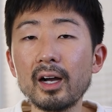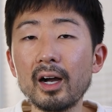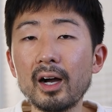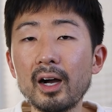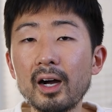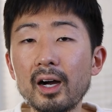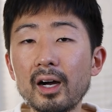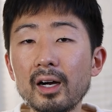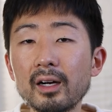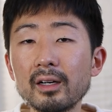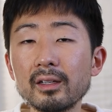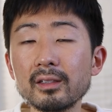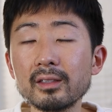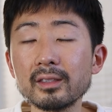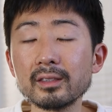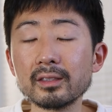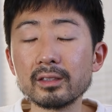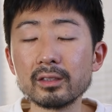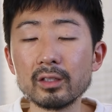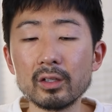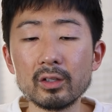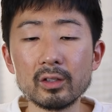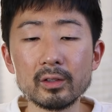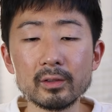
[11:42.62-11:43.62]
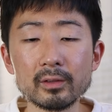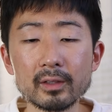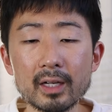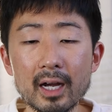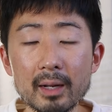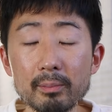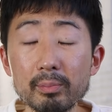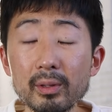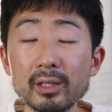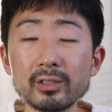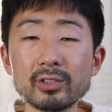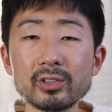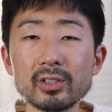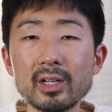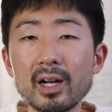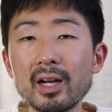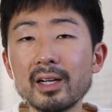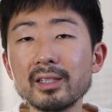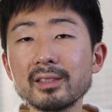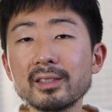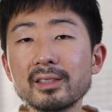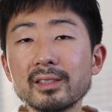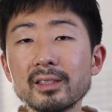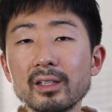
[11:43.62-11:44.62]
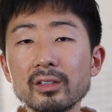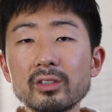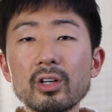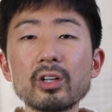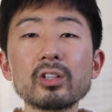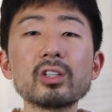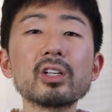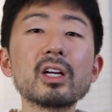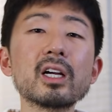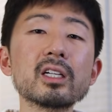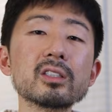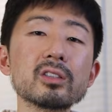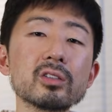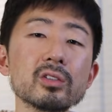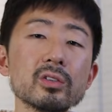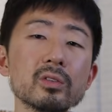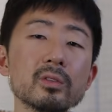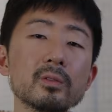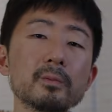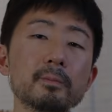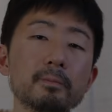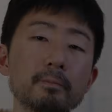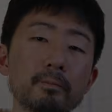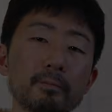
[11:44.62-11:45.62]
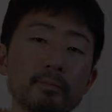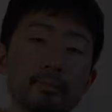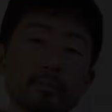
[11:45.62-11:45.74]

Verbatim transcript: Uh, and so, God bless you guys, and I'll talk to you guys soon.